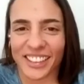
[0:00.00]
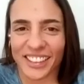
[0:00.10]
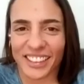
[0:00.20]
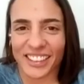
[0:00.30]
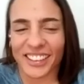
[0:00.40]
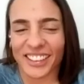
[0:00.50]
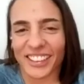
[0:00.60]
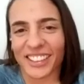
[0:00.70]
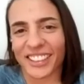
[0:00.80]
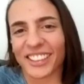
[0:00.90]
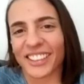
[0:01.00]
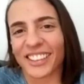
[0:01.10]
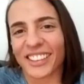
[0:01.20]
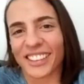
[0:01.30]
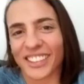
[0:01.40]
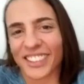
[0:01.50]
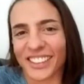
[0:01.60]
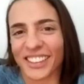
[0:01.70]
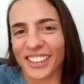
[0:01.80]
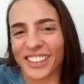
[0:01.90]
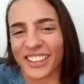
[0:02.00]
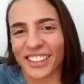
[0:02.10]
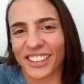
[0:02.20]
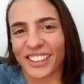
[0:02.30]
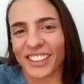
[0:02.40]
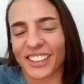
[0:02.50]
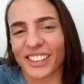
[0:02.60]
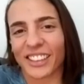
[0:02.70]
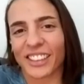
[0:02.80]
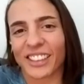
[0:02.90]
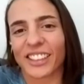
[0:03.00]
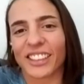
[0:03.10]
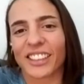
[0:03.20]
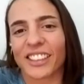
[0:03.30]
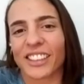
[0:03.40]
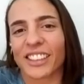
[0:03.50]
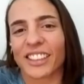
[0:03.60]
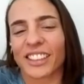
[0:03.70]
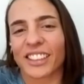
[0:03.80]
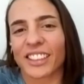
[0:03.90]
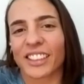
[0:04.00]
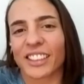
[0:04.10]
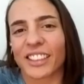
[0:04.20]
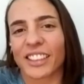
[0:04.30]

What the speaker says: The person shown says nothing.